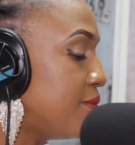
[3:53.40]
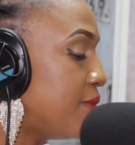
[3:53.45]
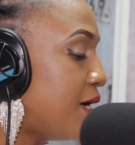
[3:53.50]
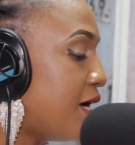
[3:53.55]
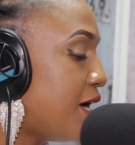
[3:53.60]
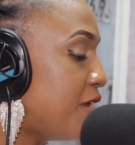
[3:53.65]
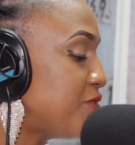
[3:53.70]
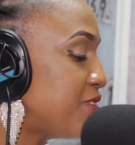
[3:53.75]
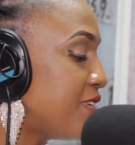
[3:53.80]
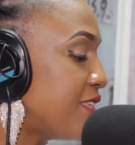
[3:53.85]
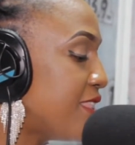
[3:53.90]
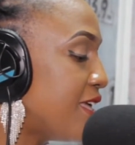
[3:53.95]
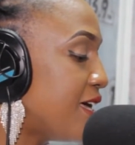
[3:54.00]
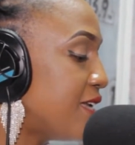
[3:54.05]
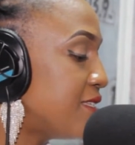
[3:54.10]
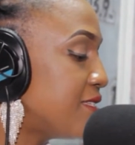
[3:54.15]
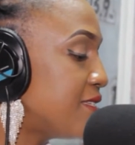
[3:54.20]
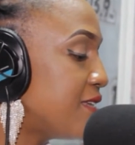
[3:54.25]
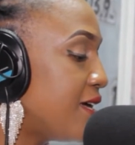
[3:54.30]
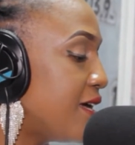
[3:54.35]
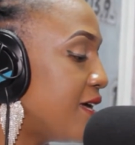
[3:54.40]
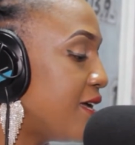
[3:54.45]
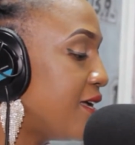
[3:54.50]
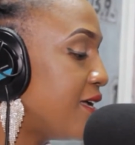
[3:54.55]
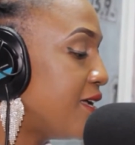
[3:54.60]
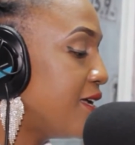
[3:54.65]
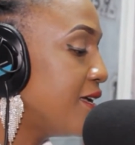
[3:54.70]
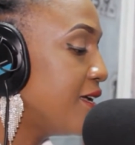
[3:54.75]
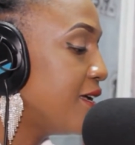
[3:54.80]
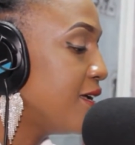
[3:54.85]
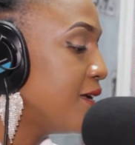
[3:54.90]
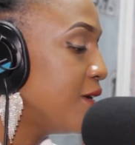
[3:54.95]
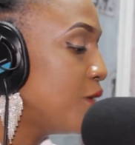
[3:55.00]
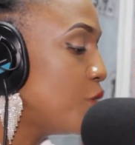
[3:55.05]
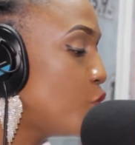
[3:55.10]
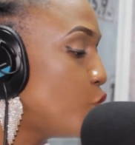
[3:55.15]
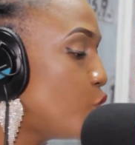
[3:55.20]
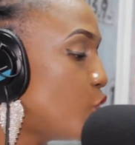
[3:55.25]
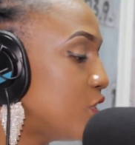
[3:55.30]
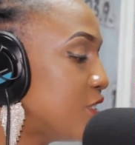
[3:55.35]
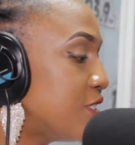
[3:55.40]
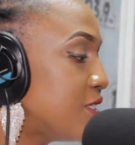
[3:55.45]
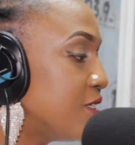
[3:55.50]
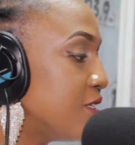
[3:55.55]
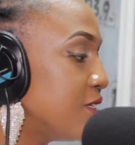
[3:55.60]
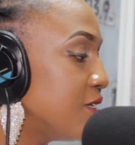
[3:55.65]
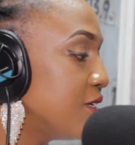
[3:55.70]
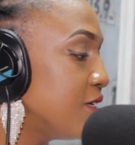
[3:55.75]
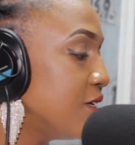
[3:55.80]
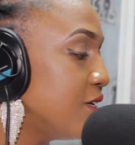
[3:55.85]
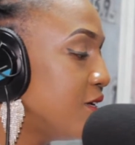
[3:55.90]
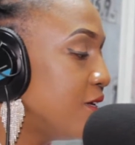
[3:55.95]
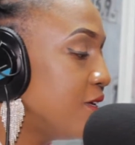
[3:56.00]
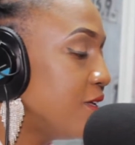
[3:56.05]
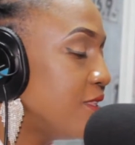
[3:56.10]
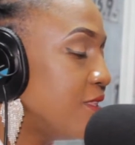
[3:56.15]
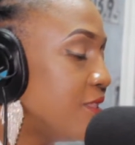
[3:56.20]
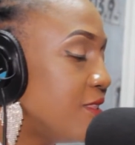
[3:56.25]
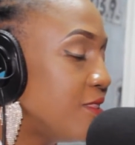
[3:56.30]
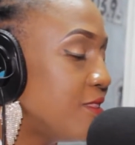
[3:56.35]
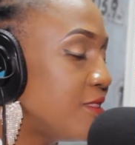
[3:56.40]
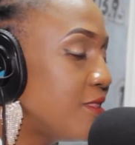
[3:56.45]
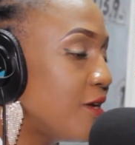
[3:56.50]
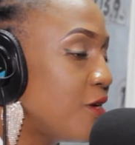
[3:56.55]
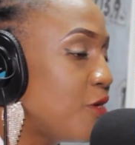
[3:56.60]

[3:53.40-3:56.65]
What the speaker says: after that, what the